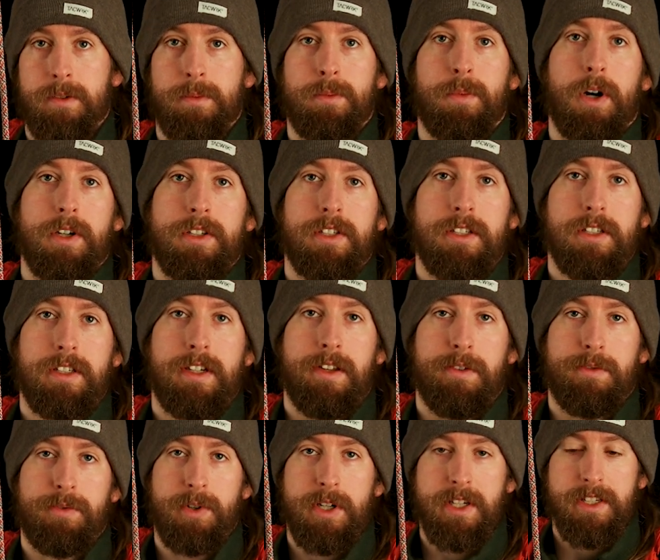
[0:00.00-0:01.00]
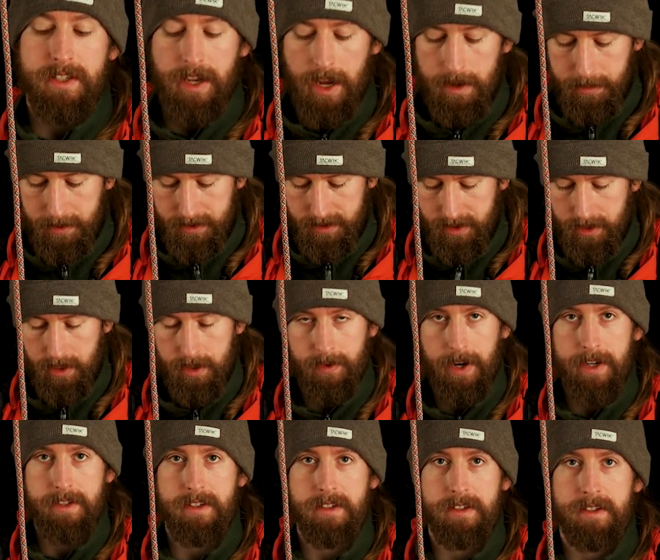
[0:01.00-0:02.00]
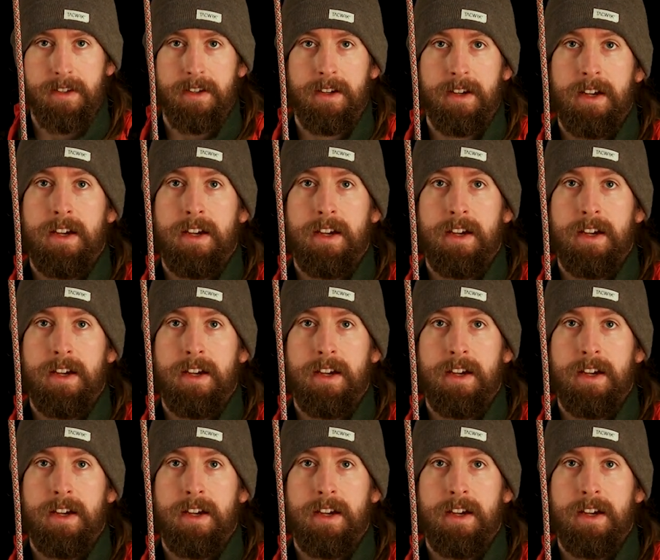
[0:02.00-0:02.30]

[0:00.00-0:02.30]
water can freeze up the devices